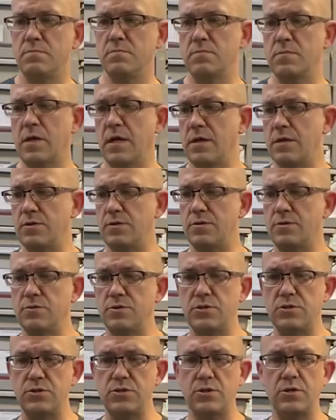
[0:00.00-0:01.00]
kind of do
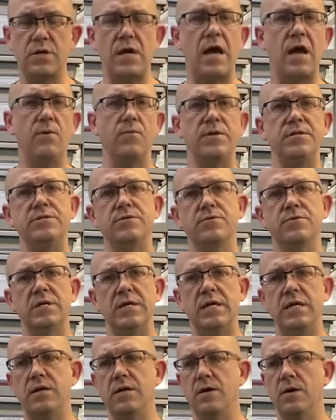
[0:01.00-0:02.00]
is show you how we do it
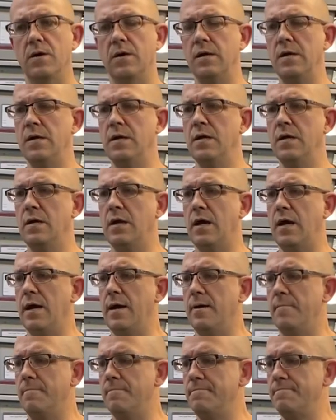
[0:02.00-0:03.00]
here.
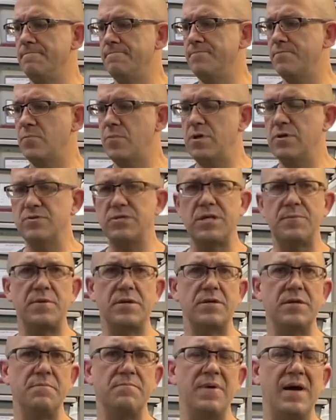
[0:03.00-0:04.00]
We don't
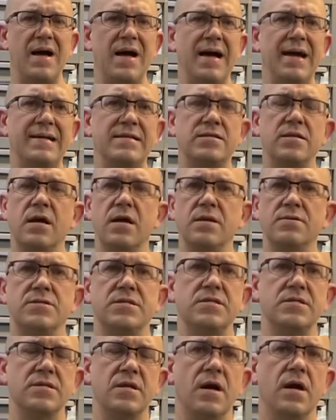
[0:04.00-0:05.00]
typically buy tons
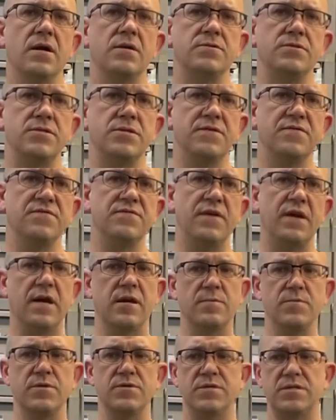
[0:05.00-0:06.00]
and tons of
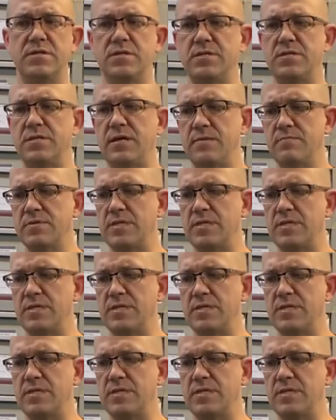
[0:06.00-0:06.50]
animals at the same